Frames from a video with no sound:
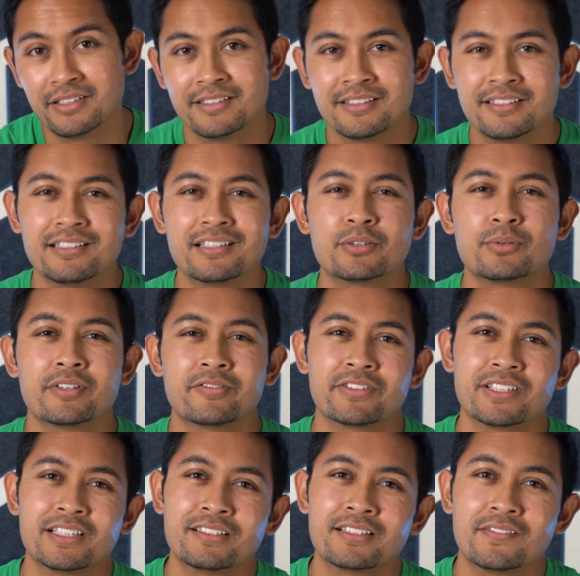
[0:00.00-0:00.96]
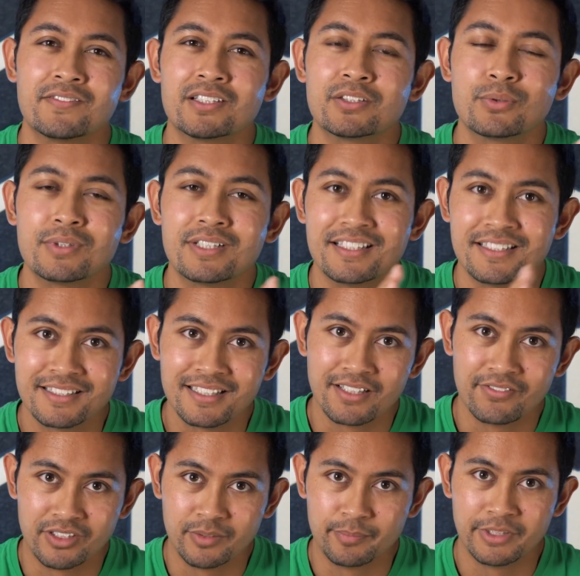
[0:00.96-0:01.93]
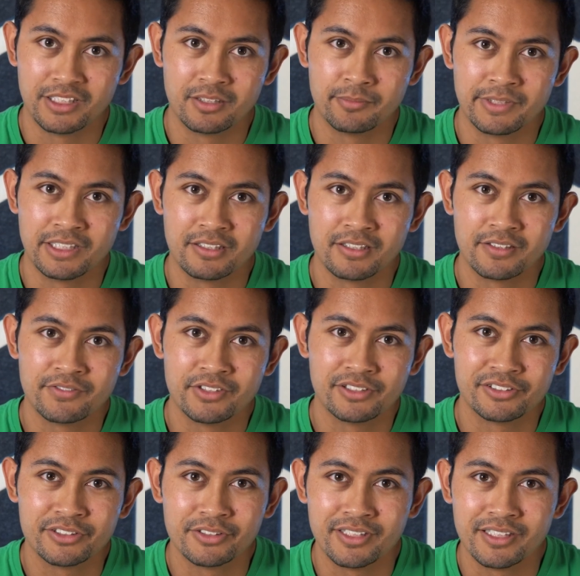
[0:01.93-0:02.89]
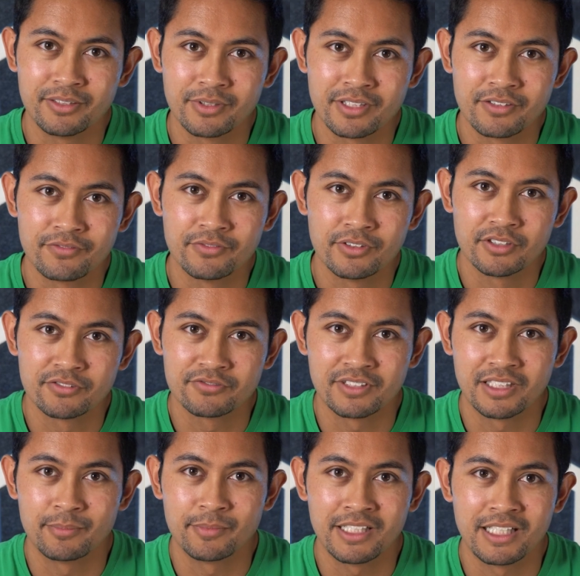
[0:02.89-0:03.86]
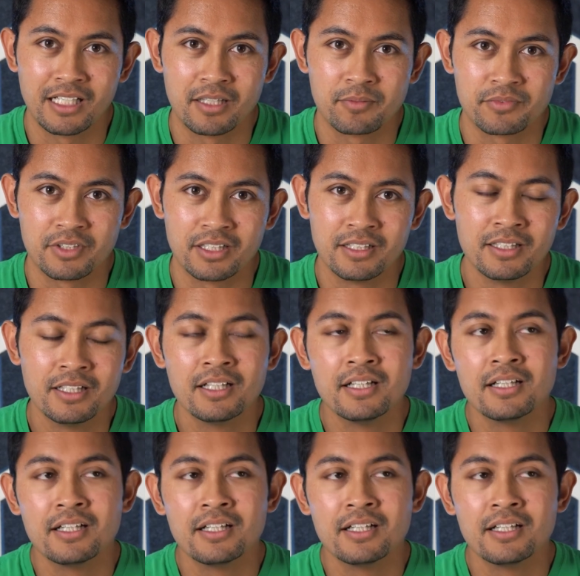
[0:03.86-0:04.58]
It's the equivalent of a 27 millimeter if you're shooting with a full frame camera.